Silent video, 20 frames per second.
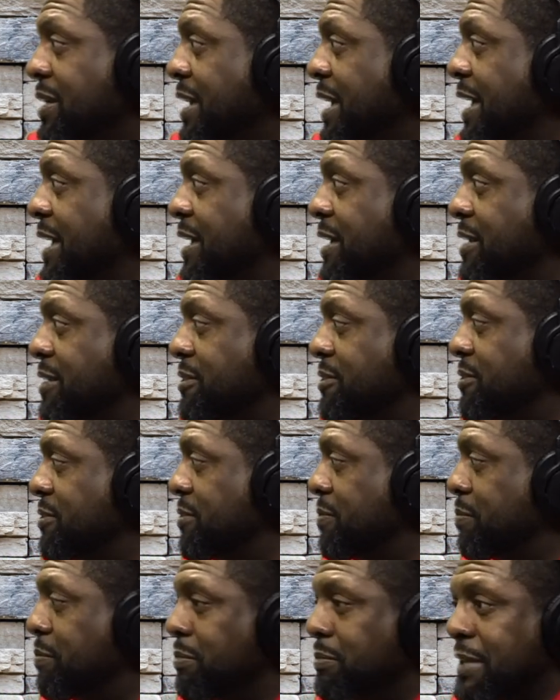
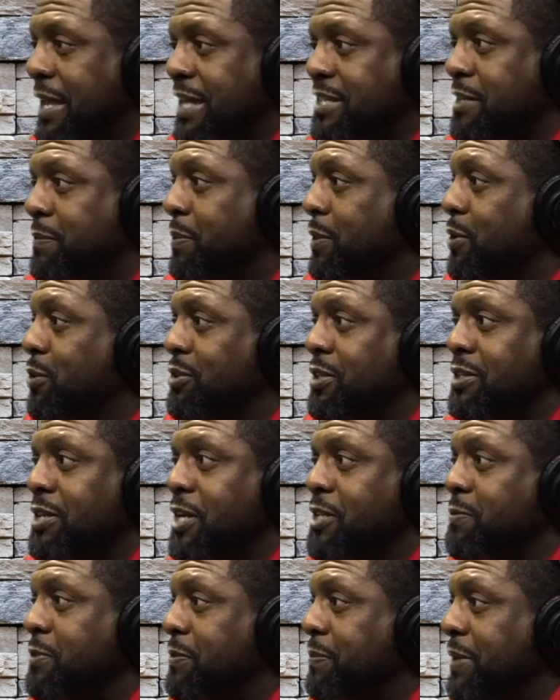as Nancy Pelosi's
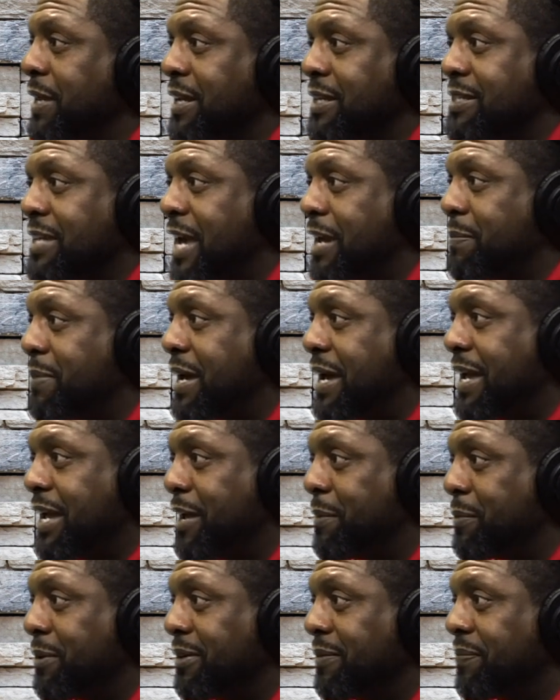husband being attacked by a
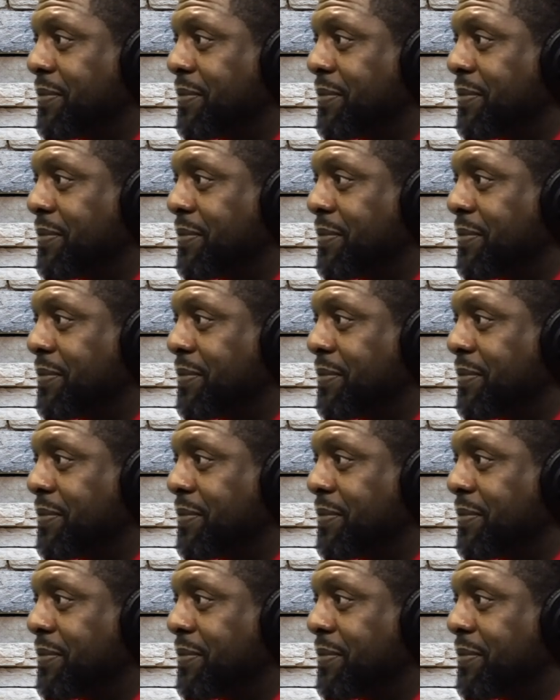hammer.